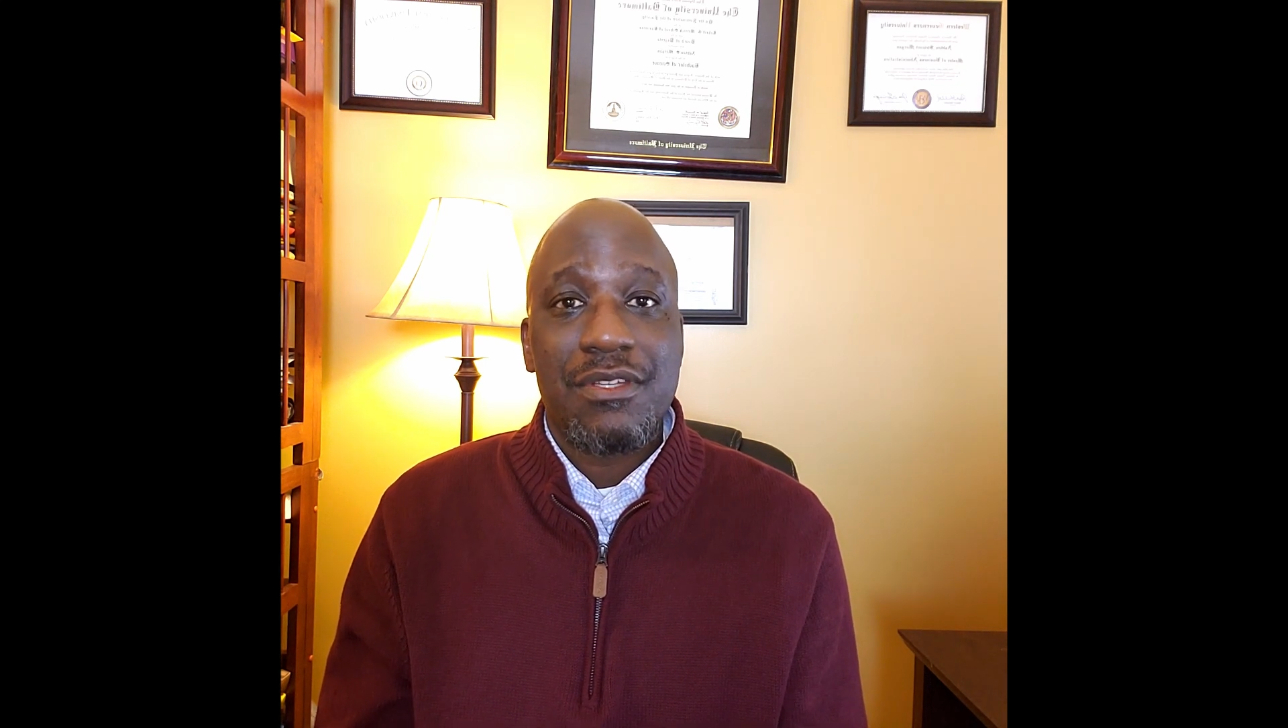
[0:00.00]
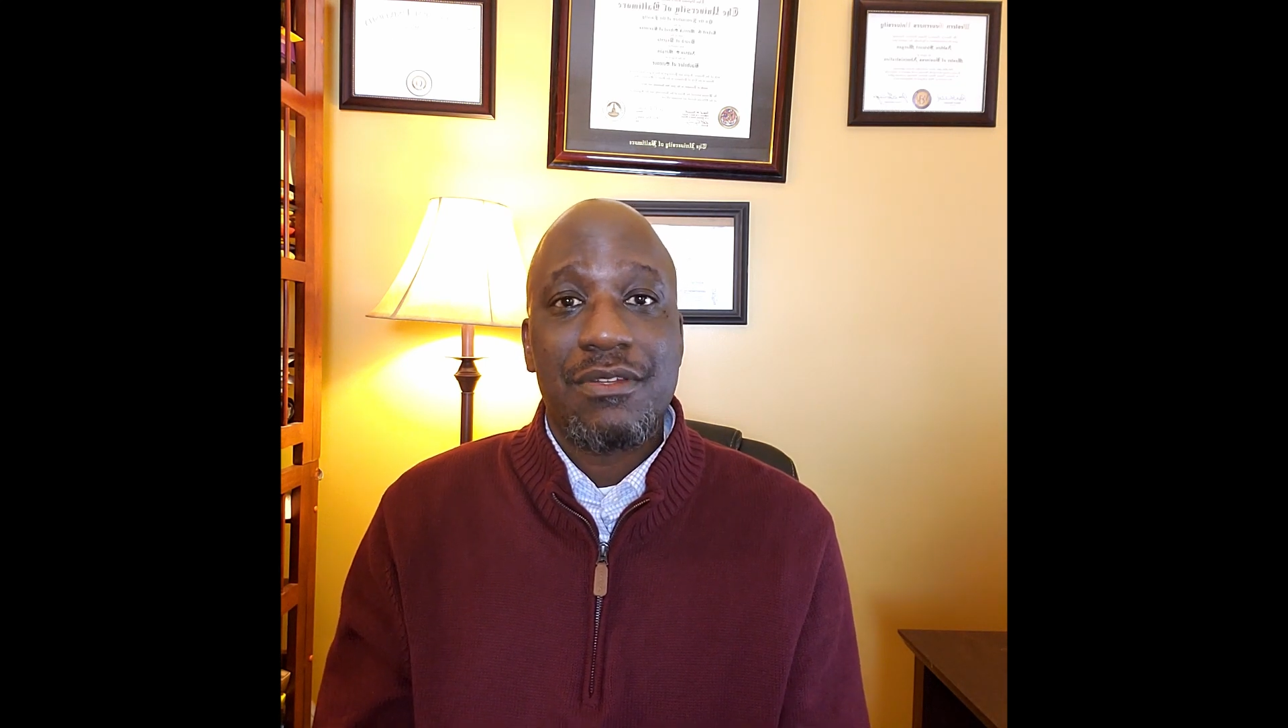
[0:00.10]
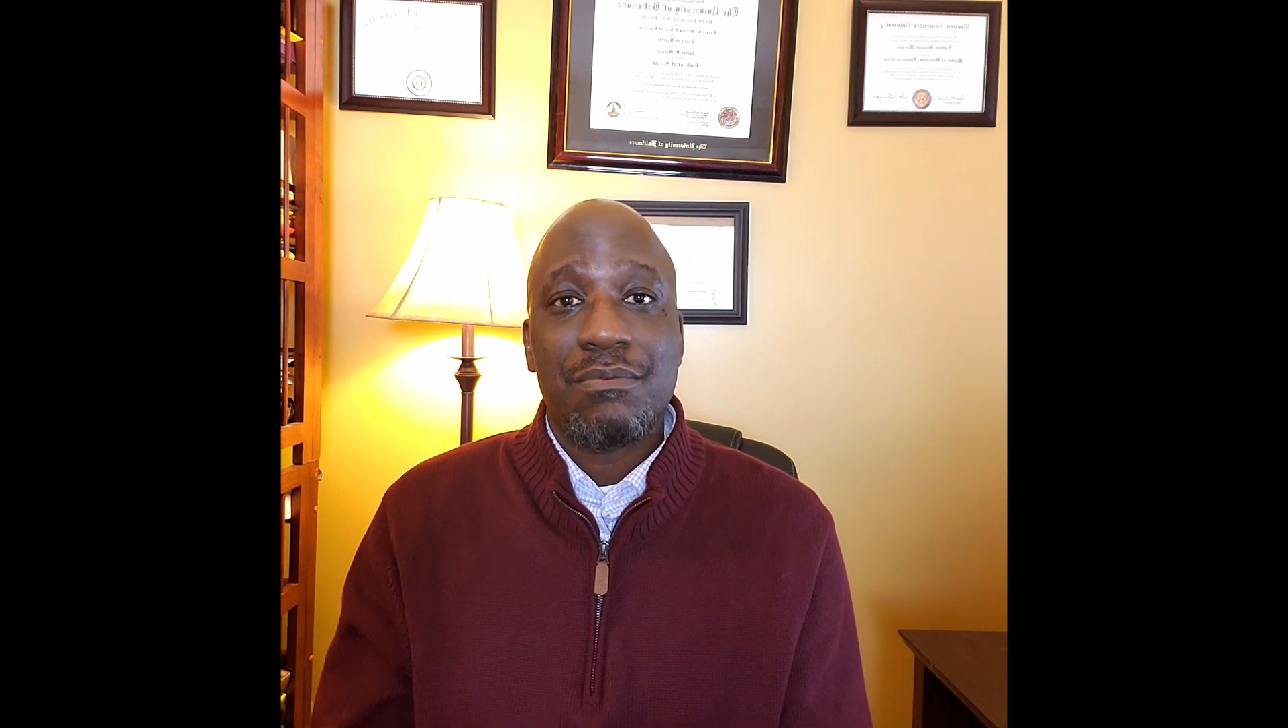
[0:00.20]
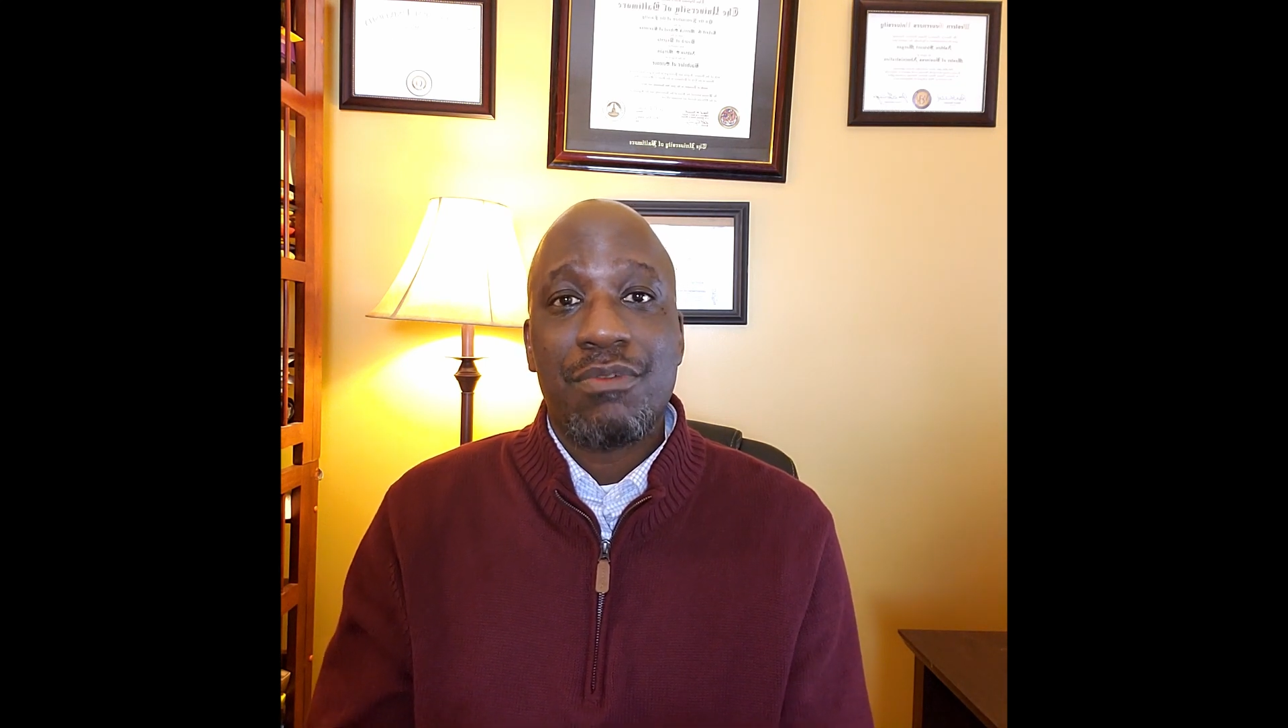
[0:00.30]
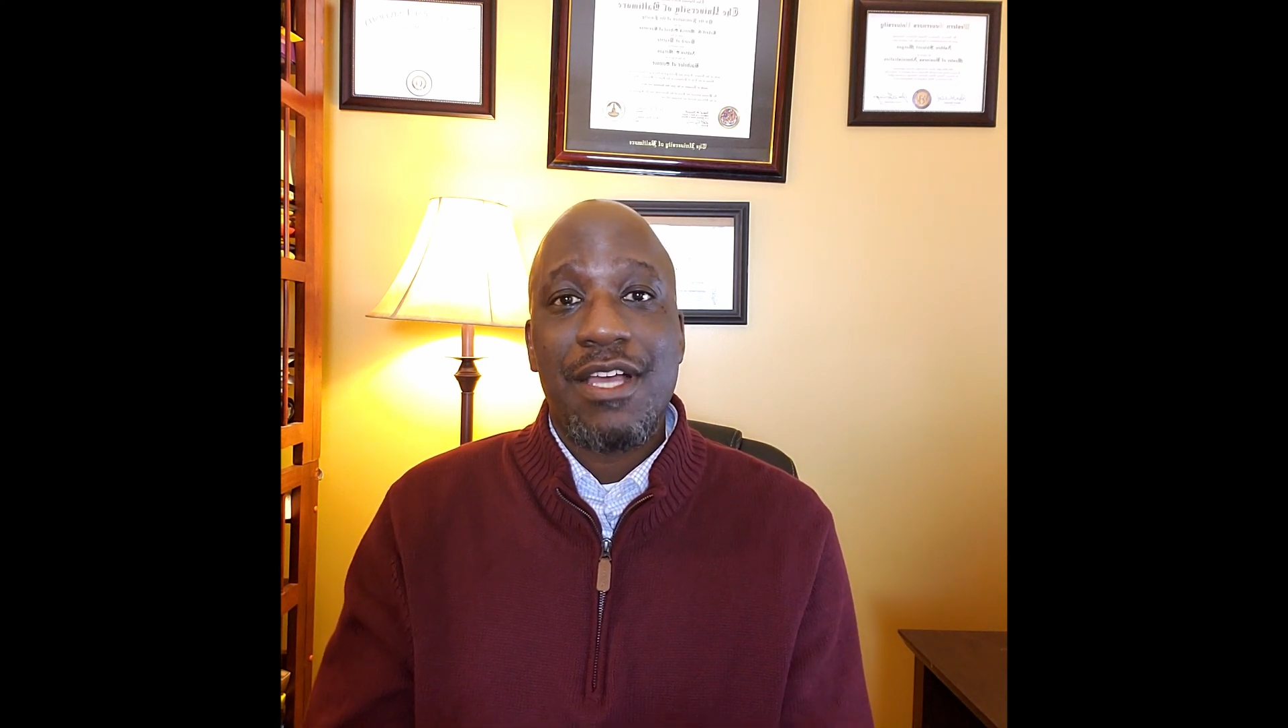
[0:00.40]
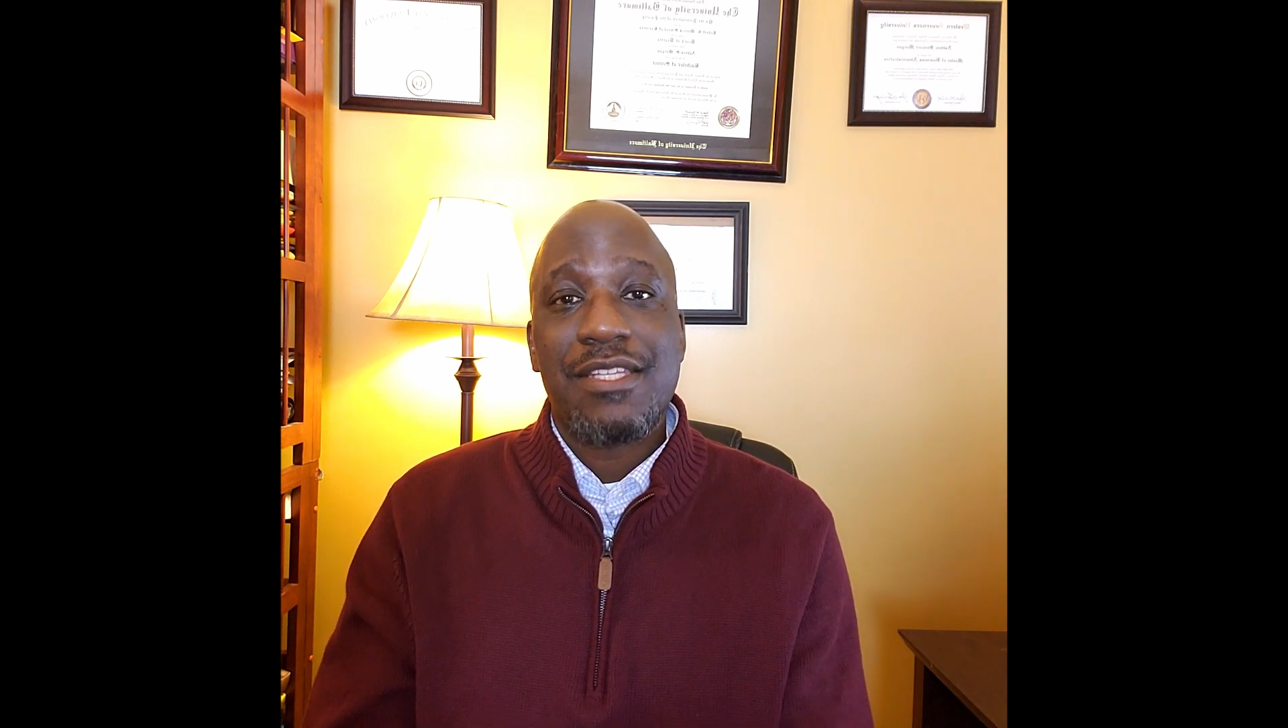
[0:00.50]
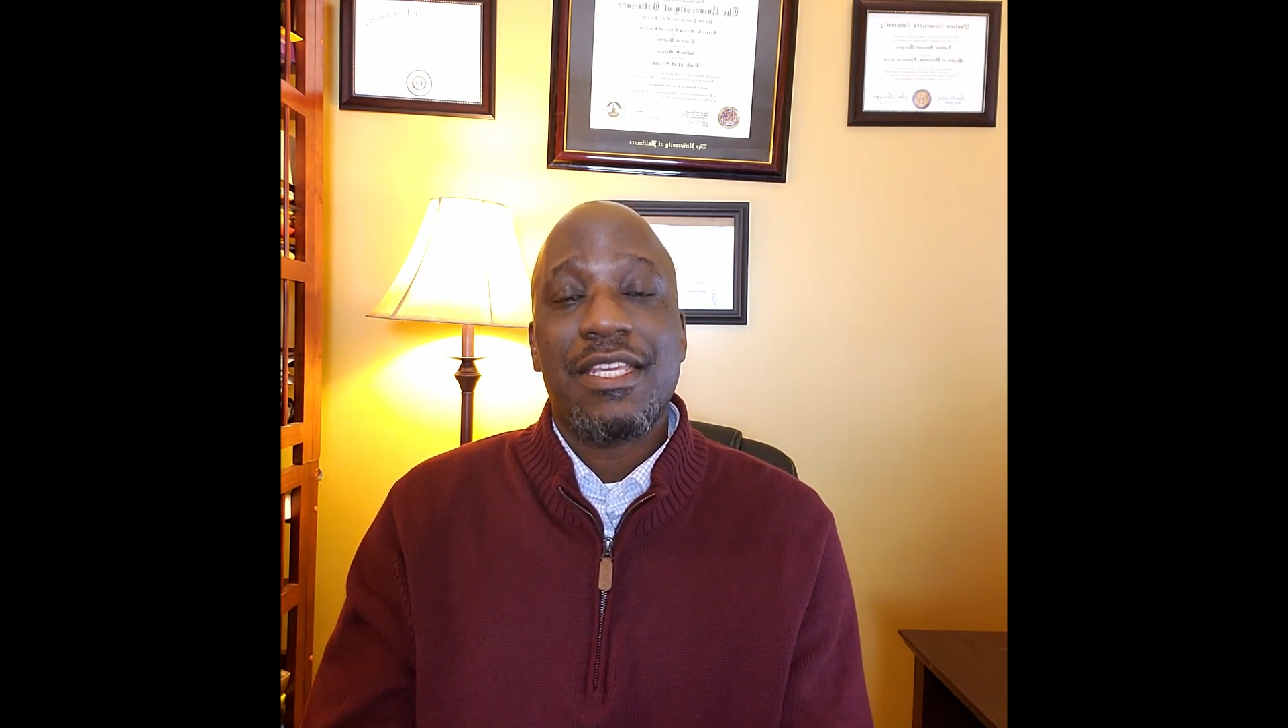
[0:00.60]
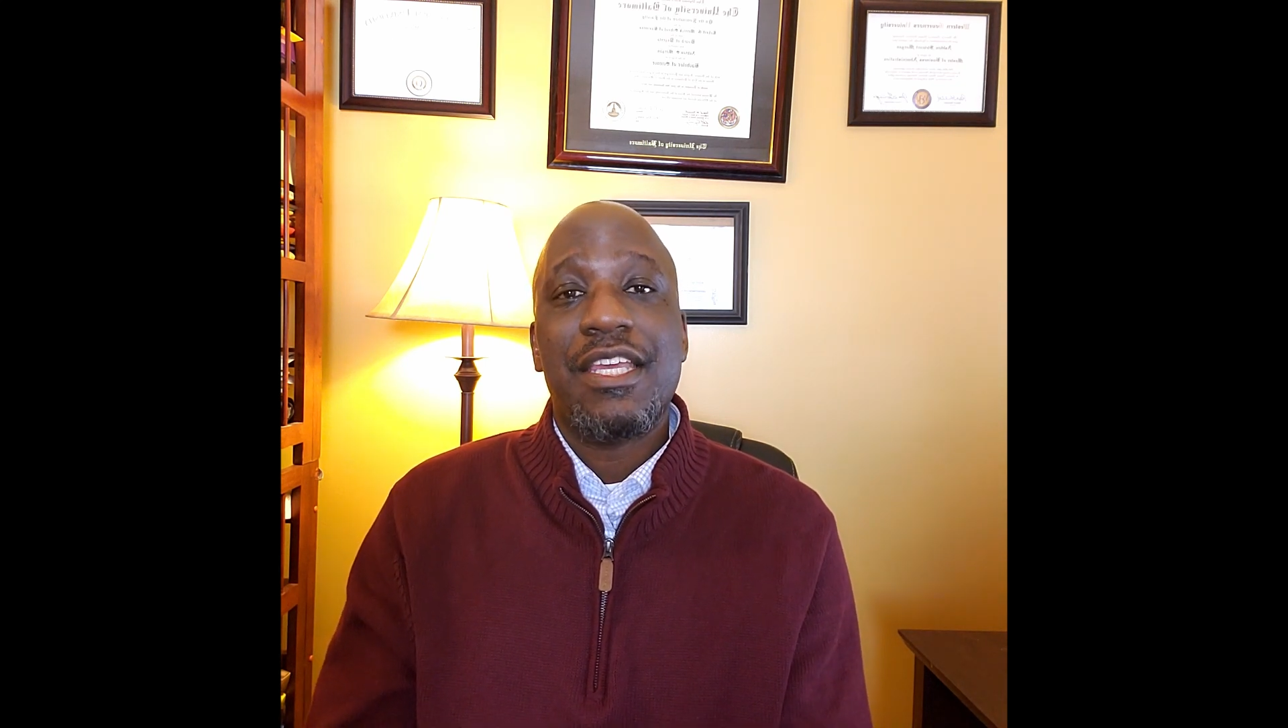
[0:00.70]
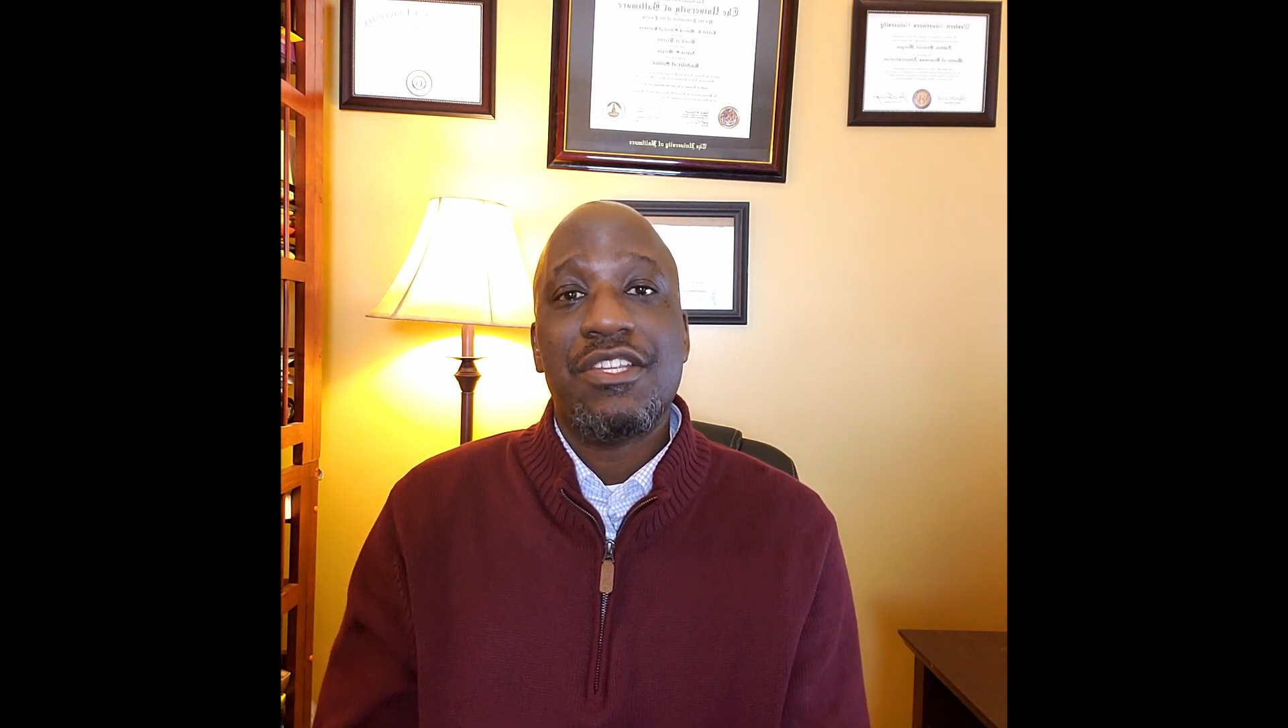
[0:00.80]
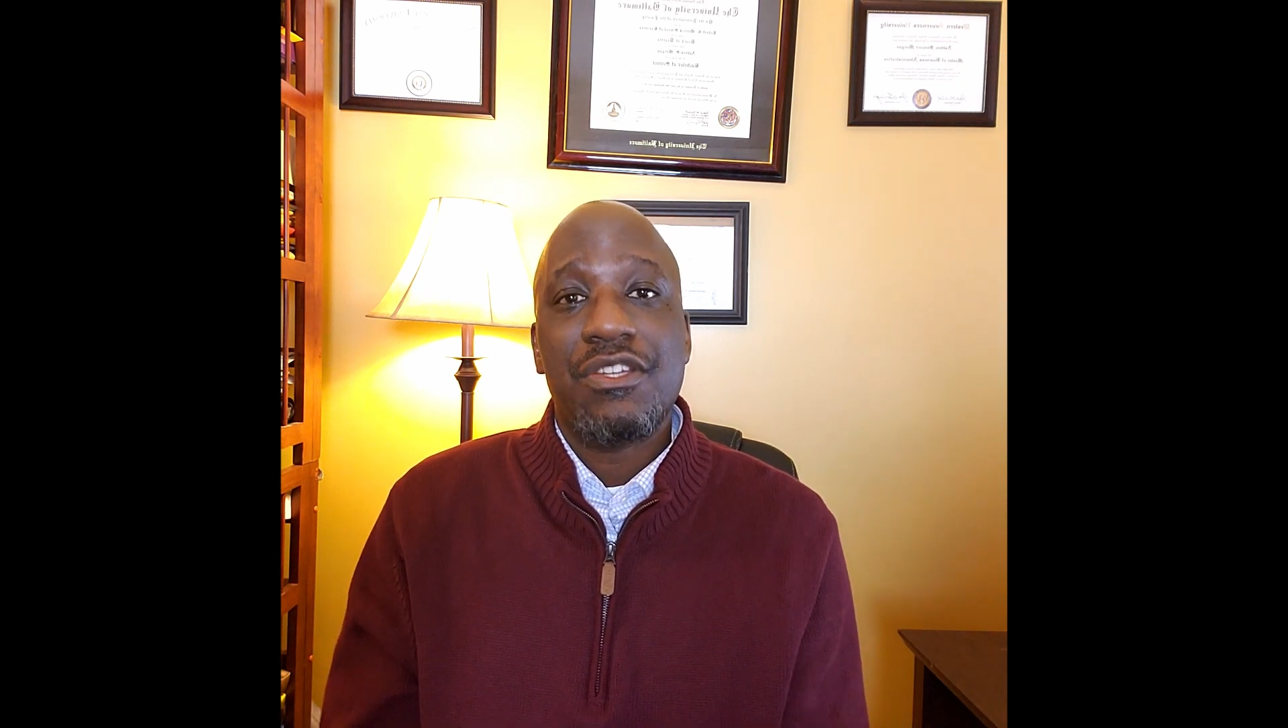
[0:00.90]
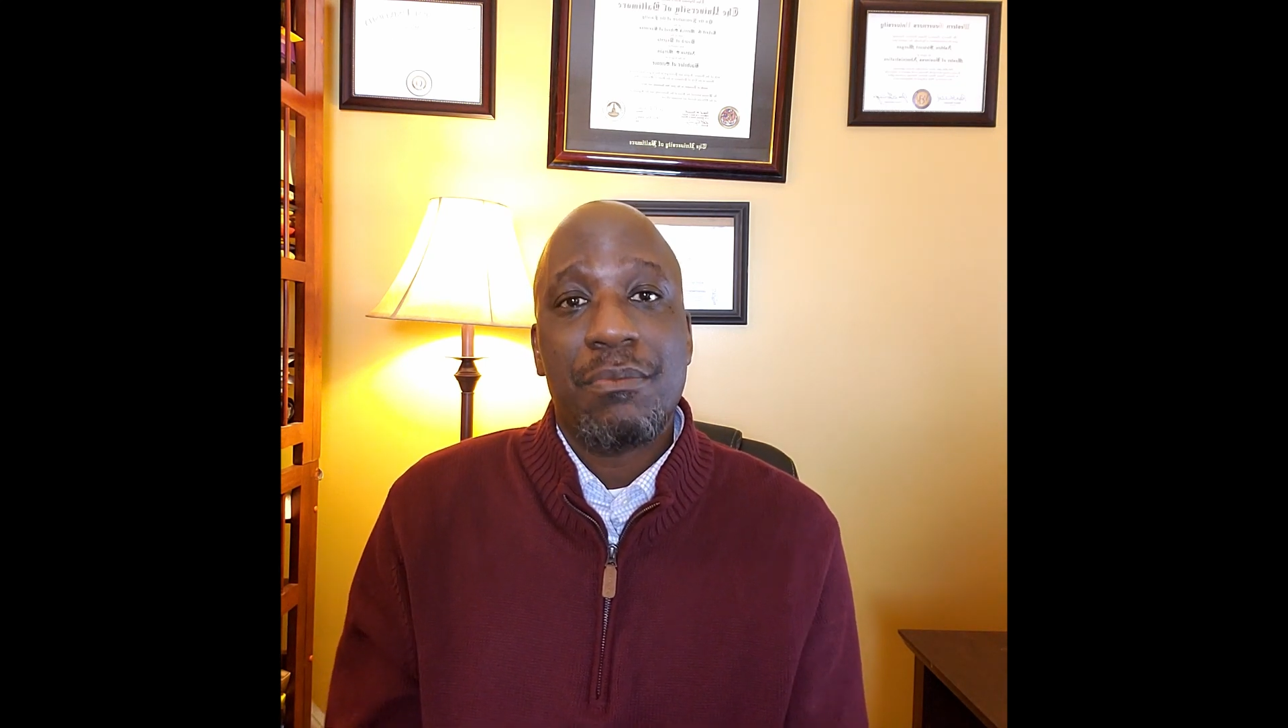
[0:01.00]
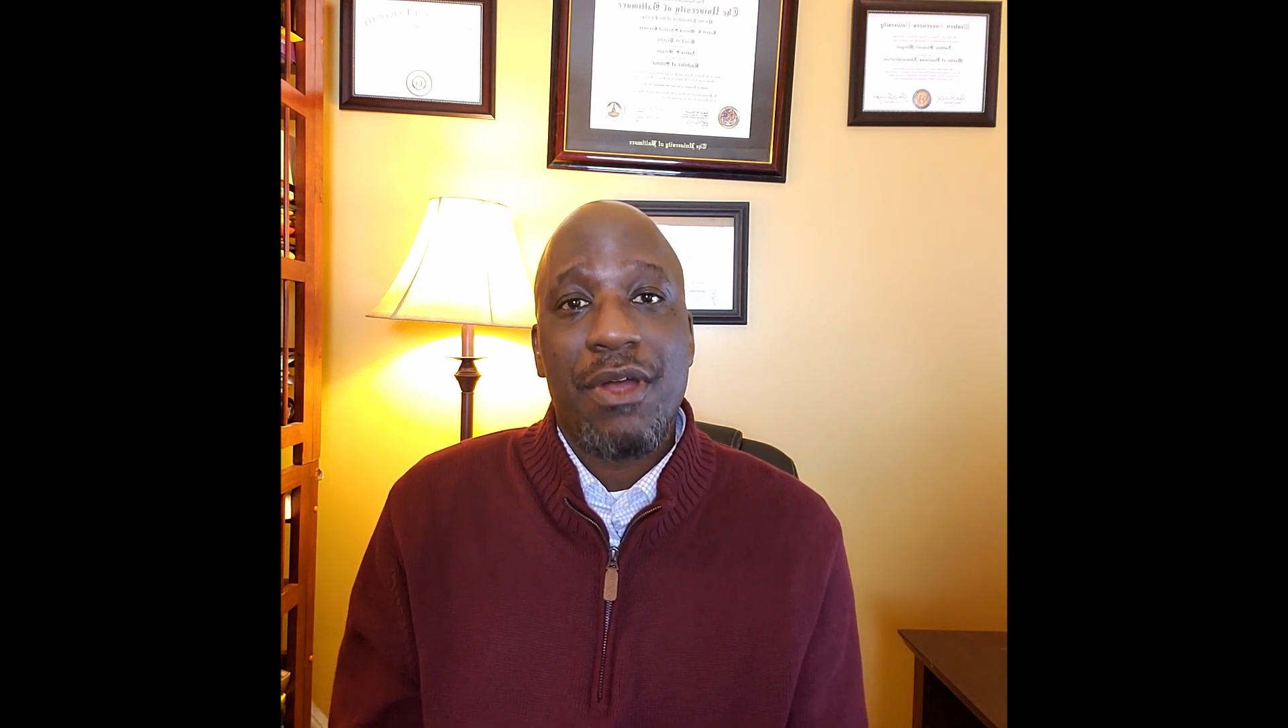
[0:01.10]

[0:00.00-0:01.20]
to press against